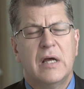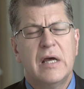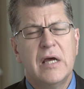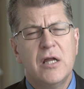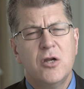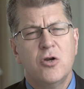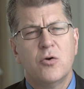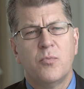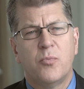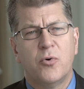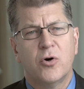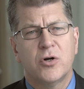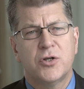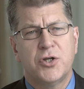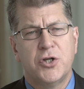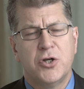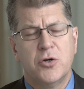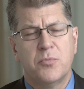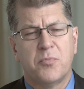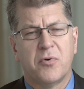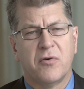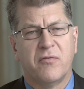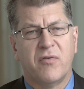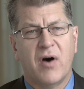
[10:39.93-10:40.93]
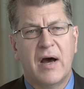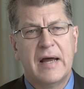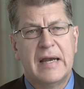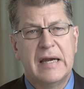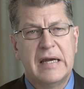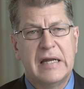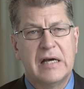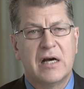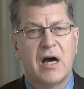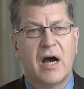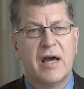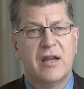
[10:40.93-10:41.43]
In your book, do you provide
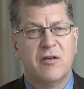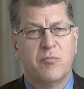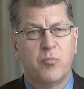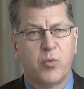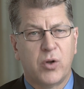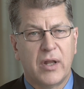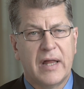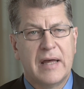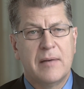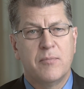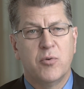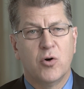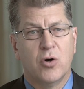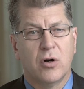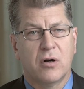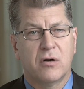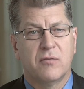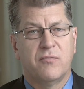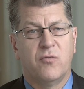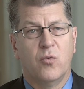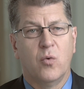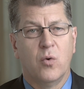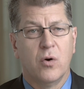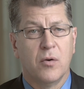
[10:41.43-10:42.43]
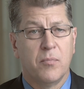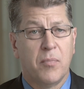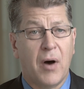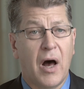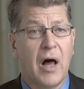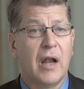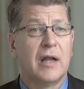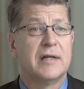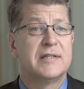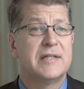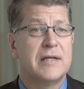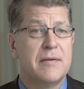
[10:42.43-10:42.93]
any kind of playbook for
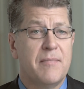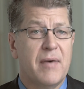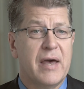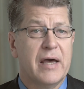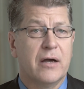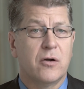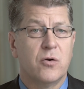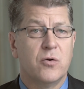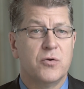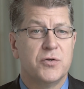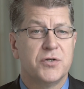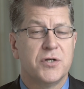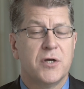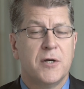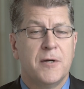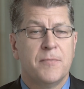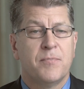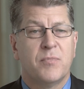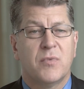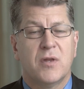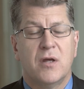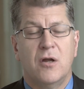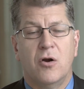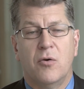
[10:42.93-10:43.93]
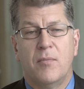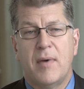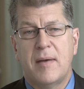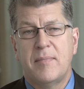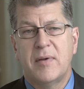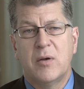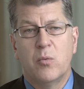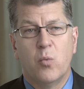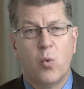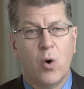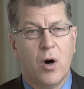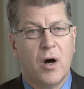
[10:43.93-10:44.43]
policymakers,
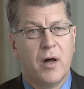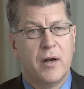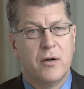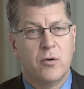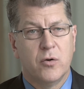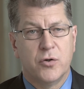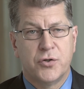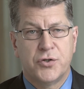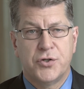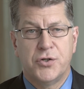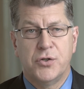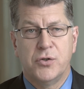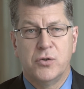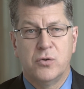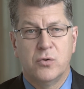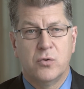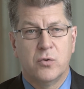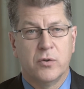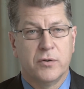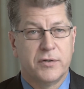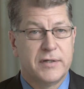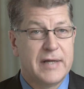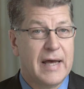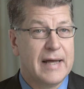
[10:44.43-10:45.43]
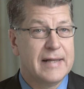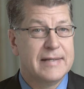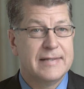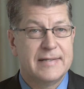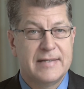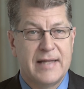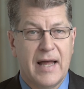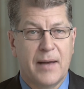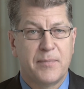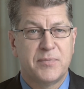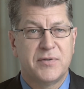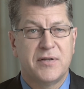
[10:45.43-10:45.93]
maybe 1 or 2 or 10
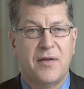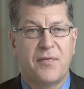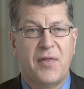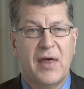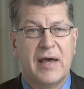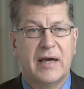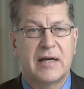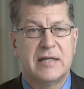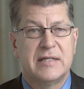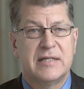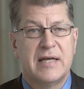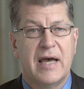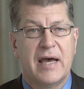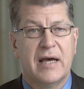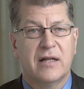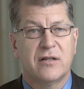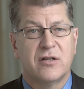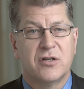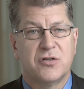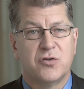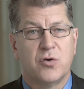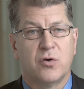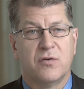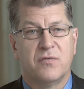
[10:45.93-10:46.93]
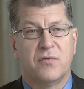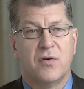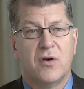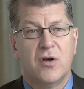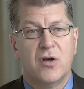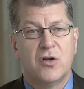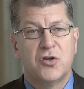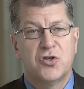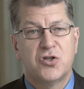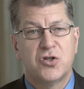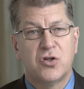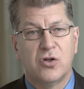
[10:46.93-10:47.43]
steps that they can take to sort of
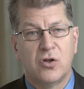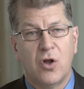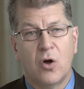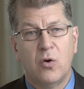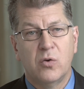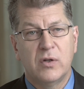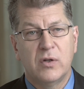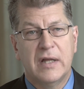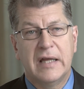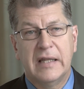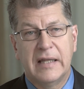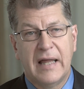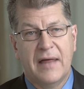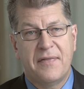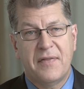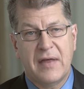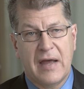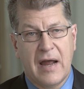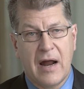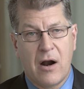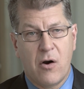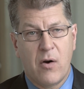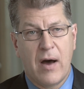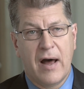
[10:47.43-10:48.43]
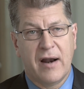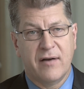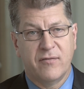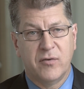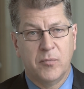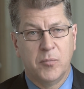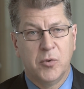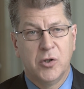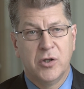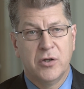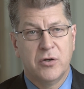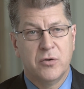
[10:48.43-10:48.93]
slowly let the air out of a
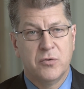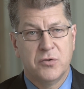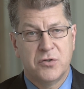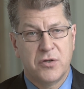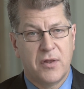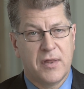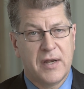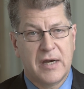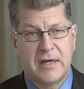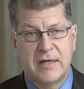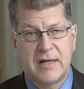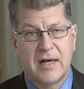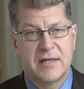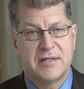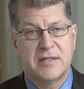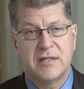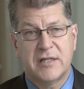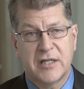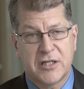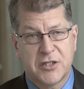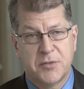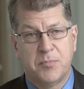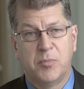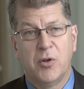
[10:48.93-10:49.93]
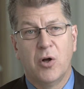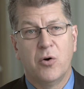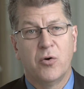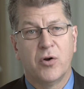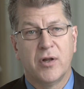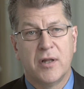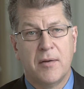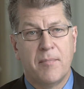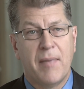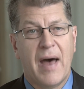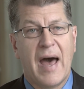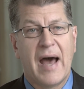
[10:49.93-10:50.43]
balloon so that it doesn't explode on
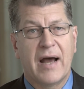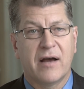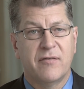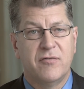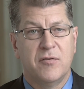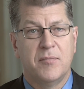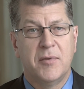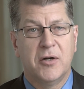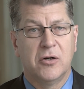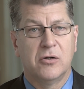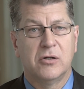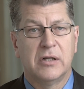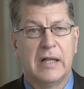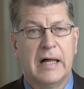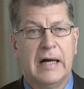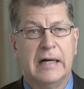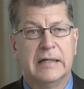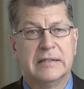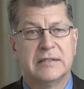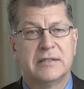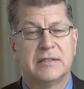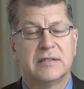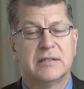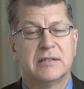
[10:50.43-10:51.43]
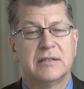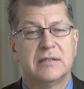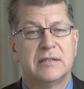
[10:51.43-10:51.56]
the back of the middle class?